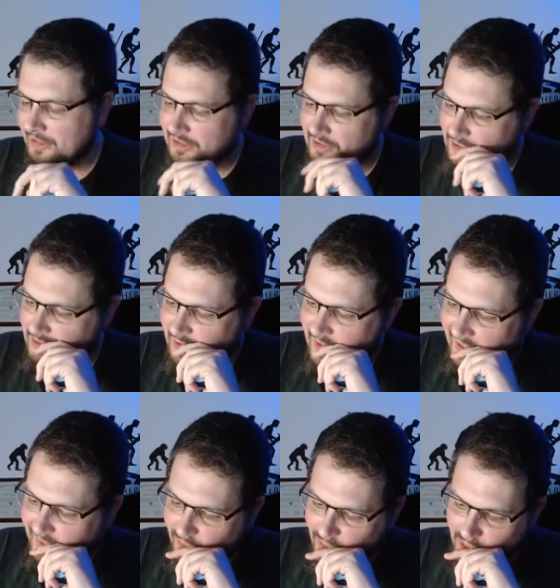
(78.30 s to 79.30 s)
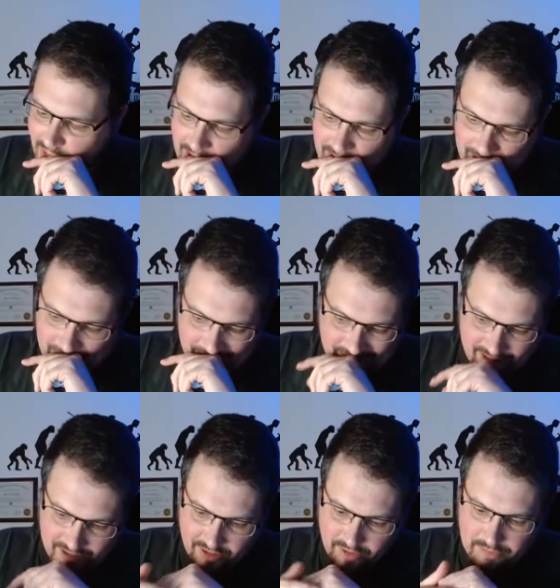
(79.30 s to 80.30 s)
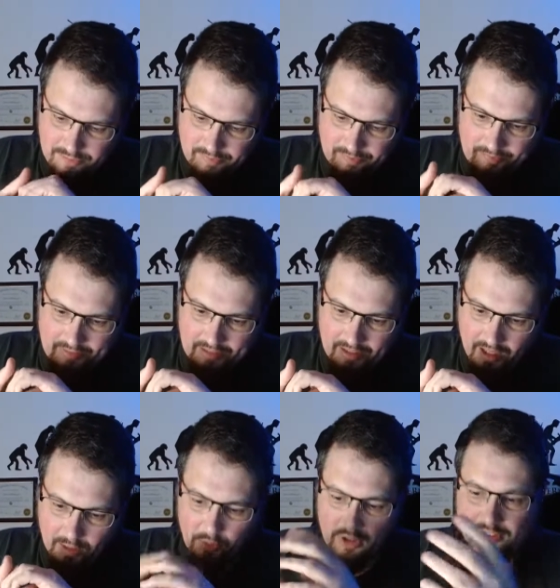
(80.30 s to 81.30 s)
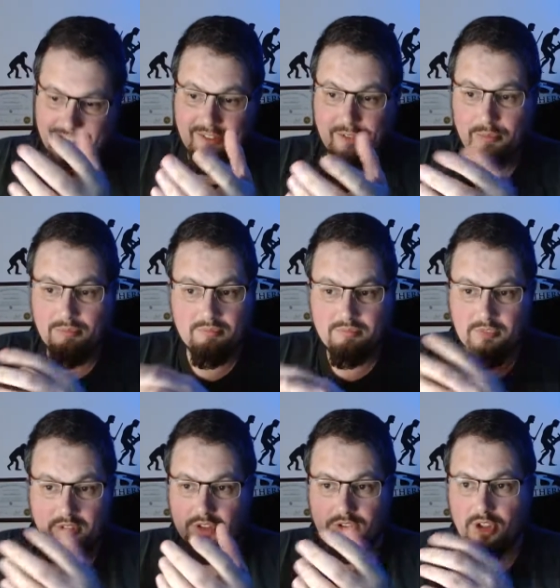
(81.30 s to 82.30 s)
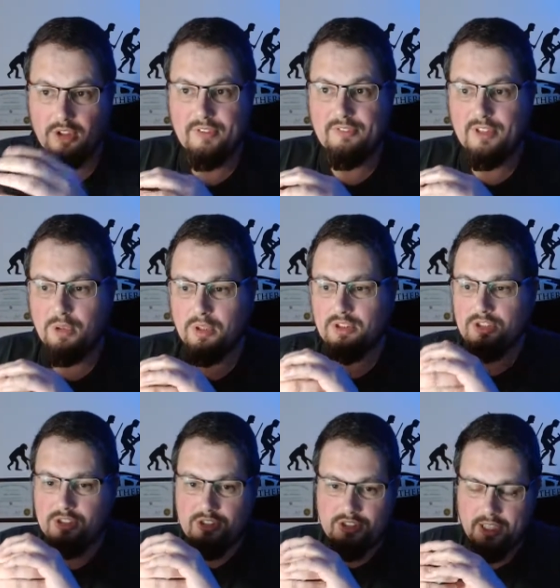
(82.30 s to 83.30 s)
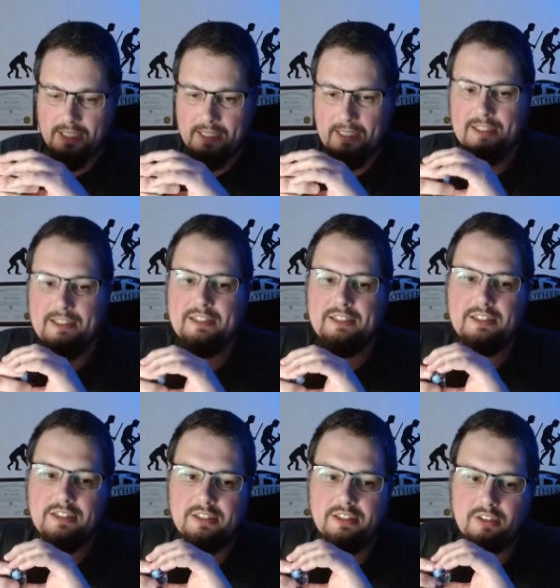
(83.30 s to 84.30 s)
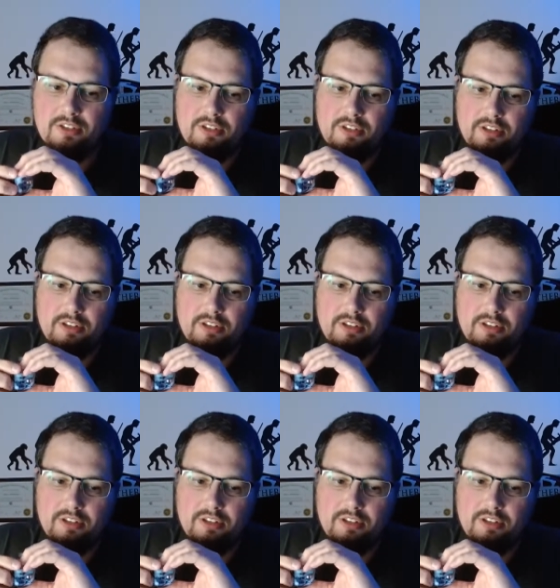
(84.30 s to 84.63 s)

So I thought, you know, I wanted to give him, chuck 50 quid just to say, you know,